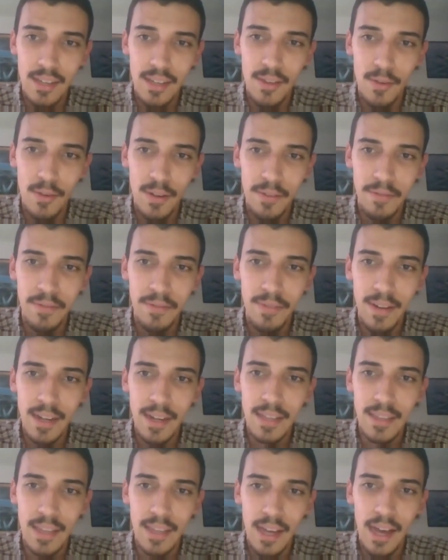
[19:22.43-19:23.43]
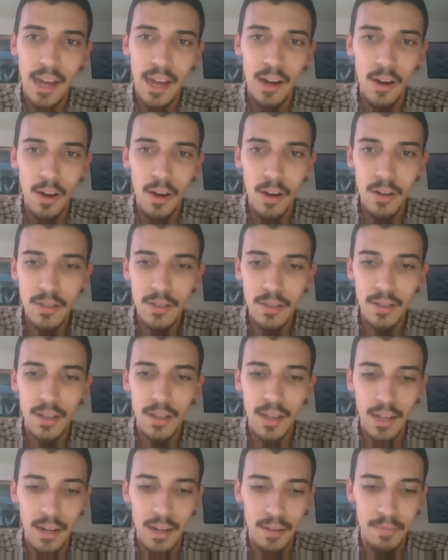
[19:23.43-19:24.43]
you can find
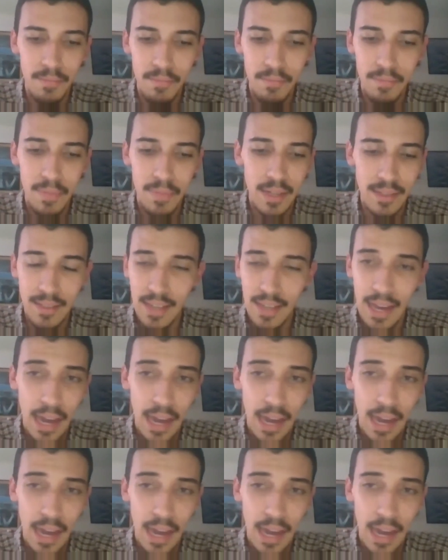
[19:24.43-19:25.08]
but